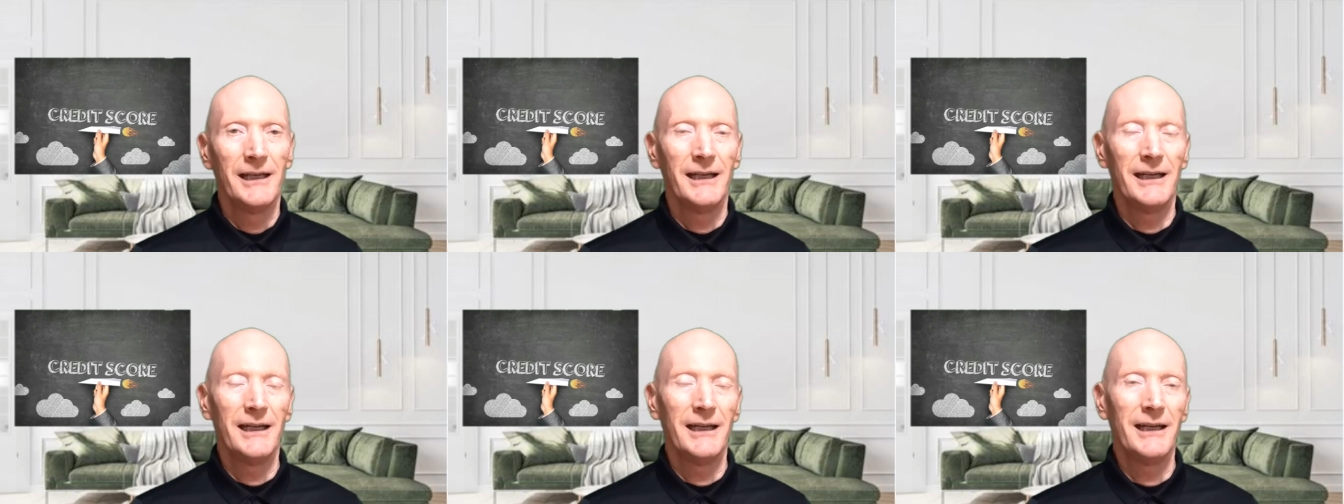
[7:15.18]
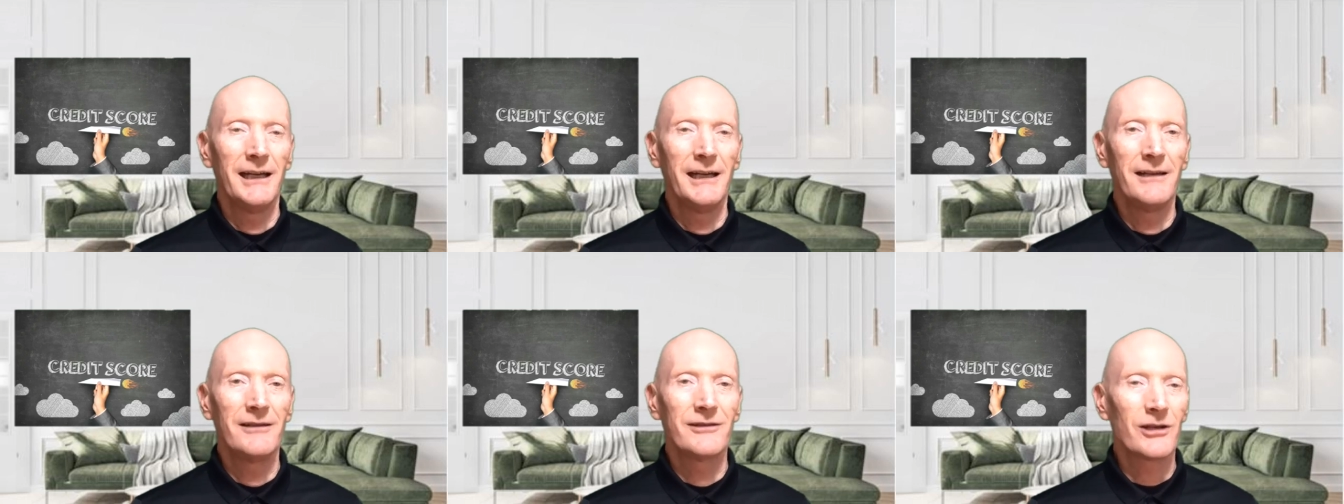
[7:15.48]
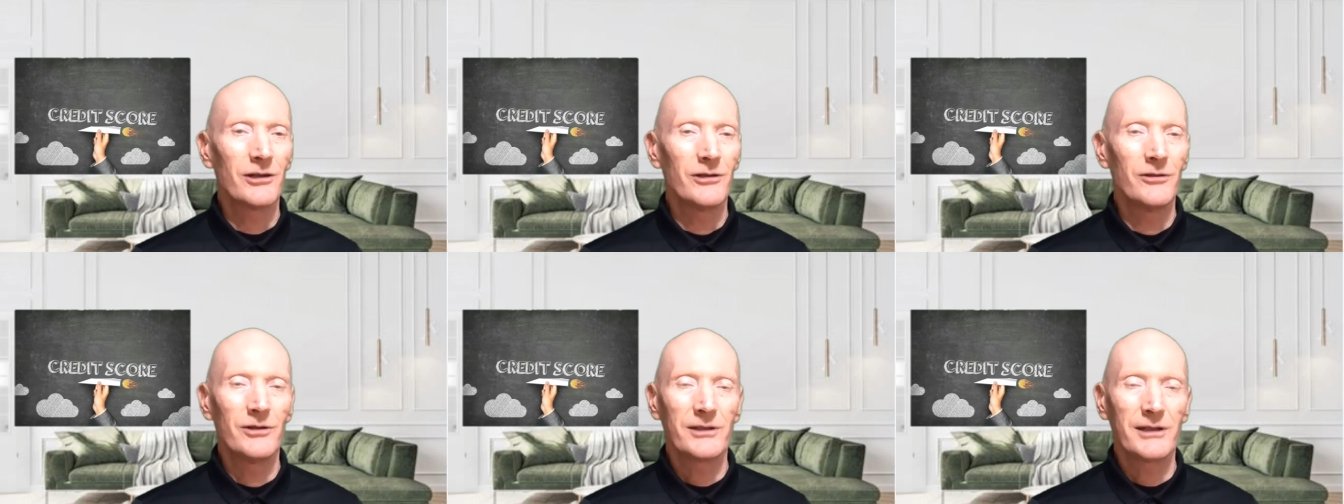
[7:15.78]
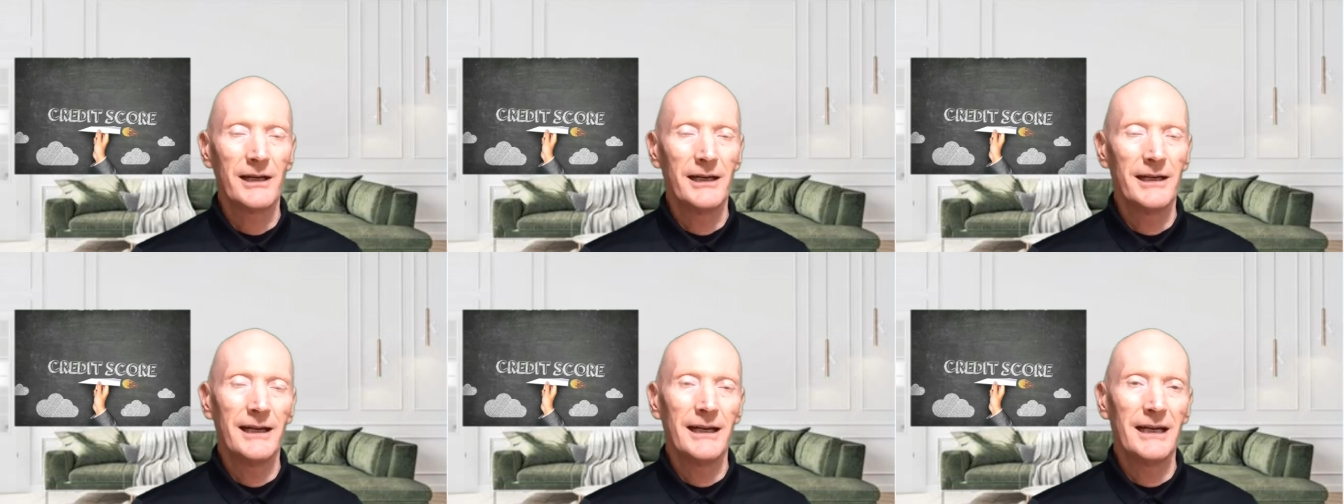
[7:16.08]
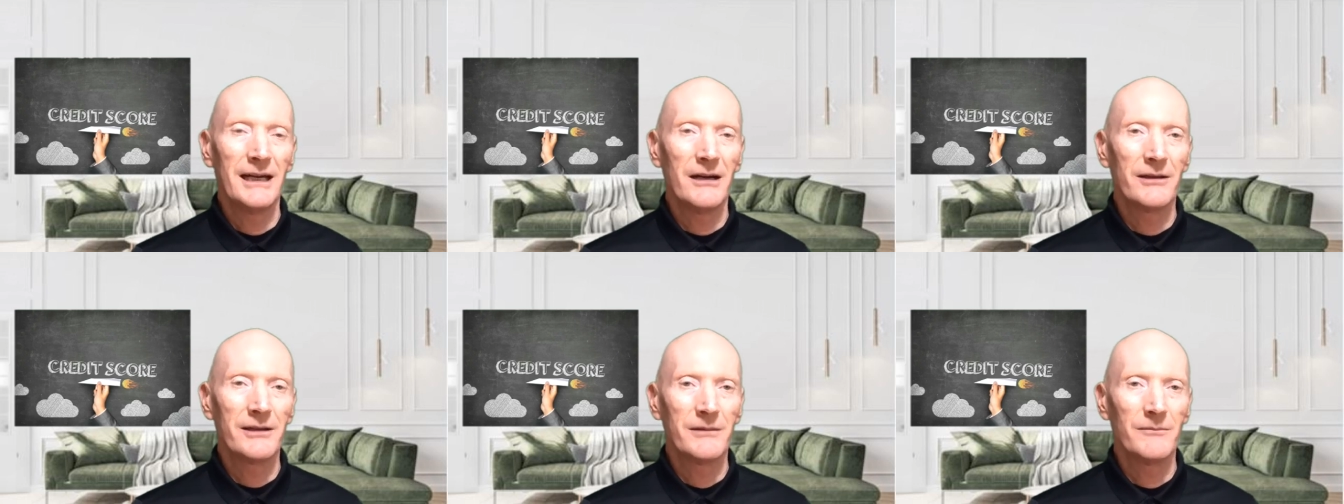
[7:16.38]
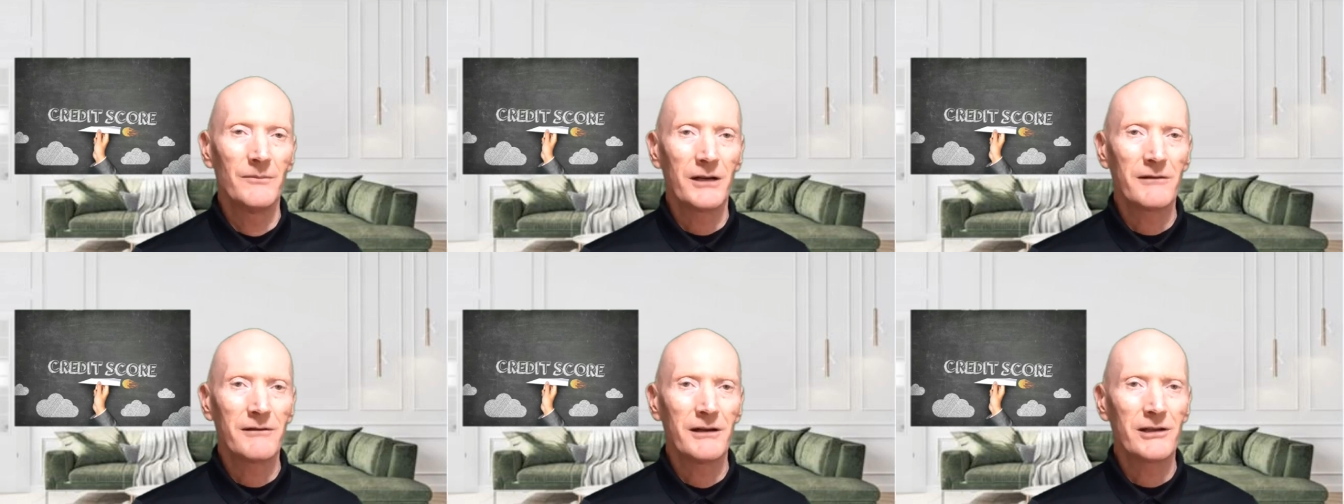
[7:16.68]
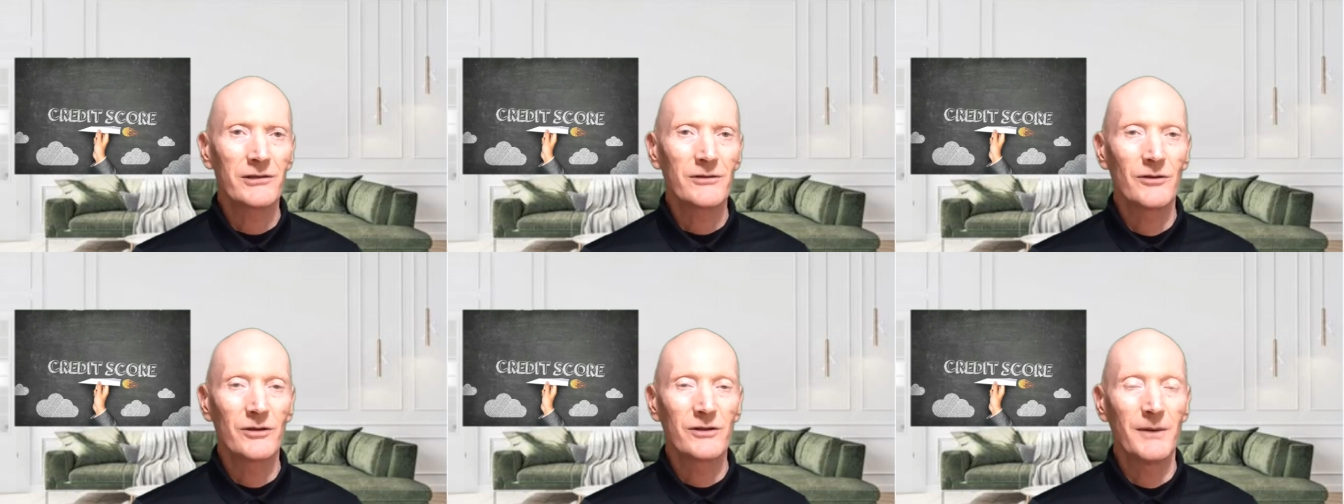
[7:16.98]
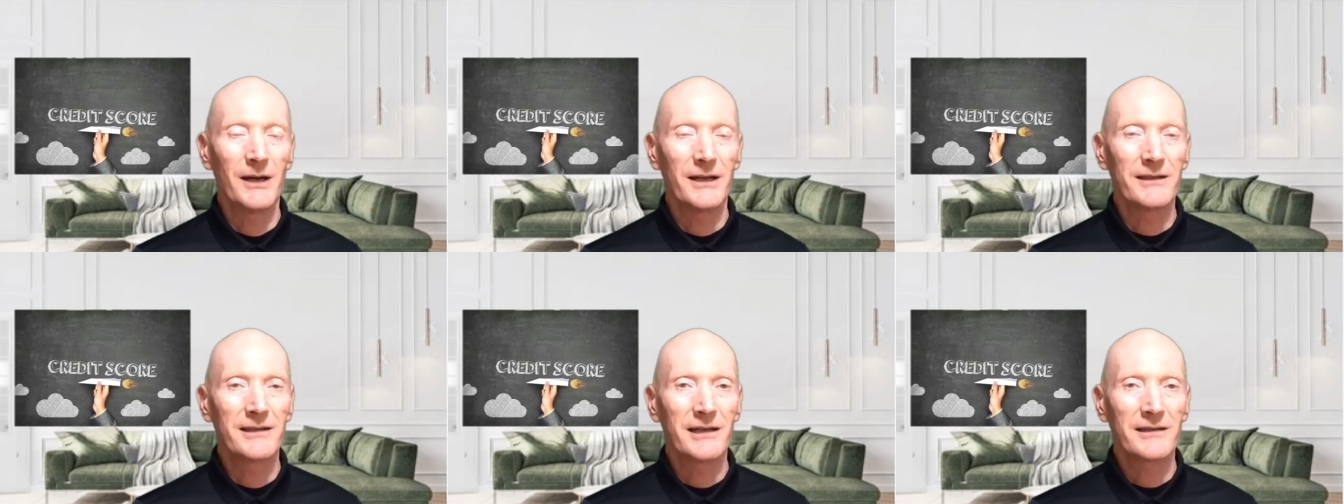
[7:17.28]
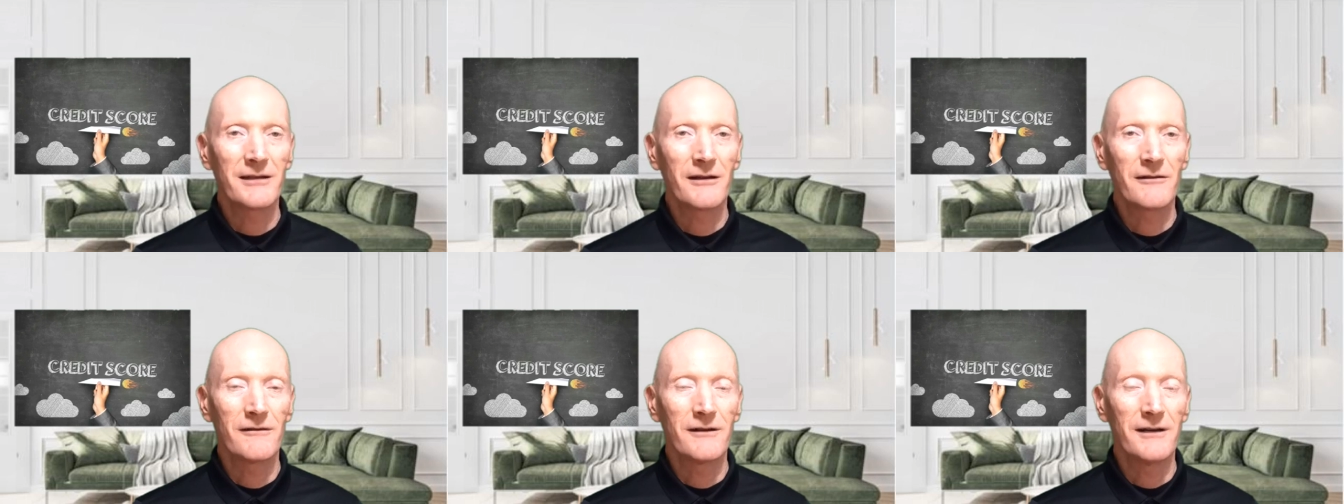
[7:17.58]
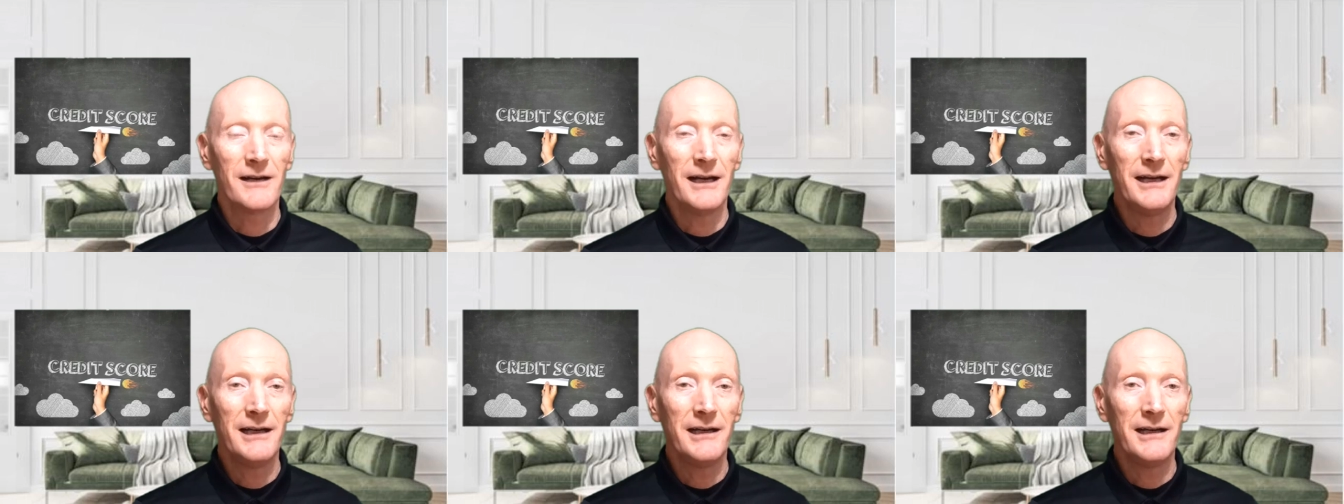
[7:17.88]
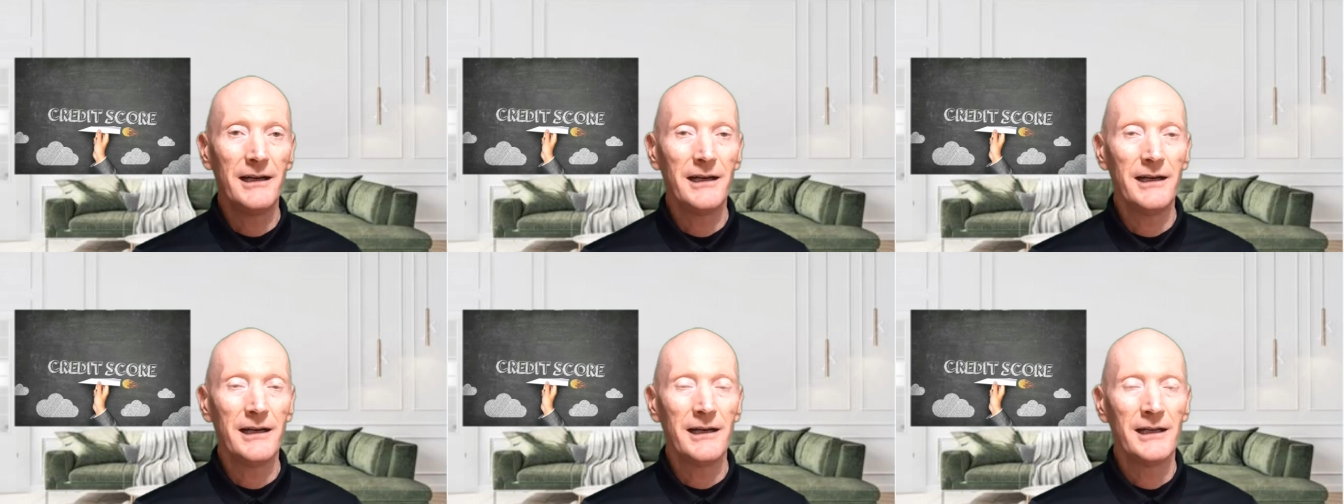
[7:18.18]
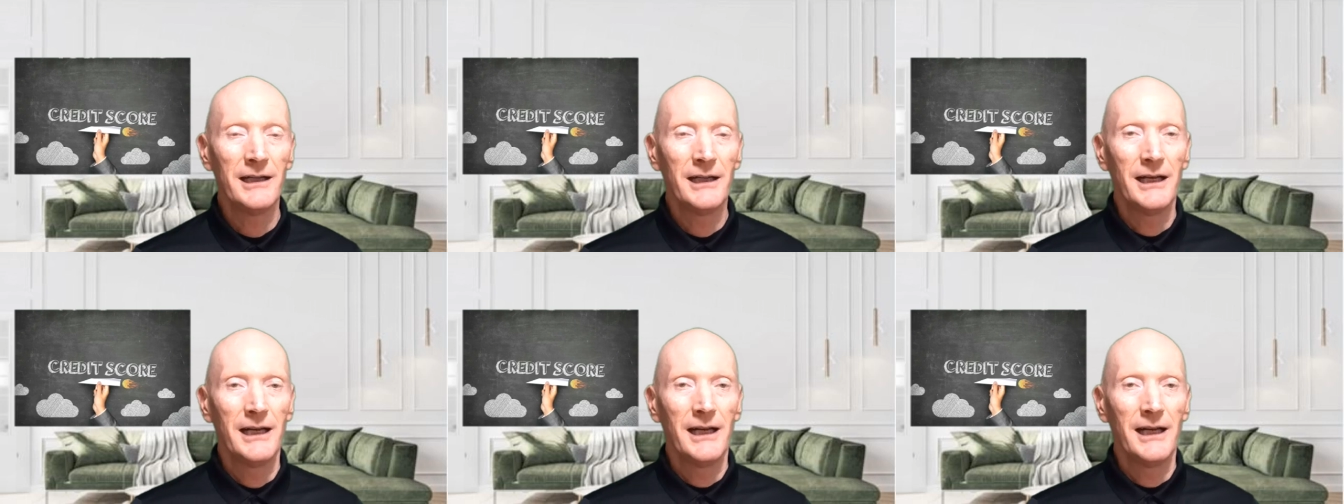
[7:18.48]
And so you say, hey, I think my credit score is about 680,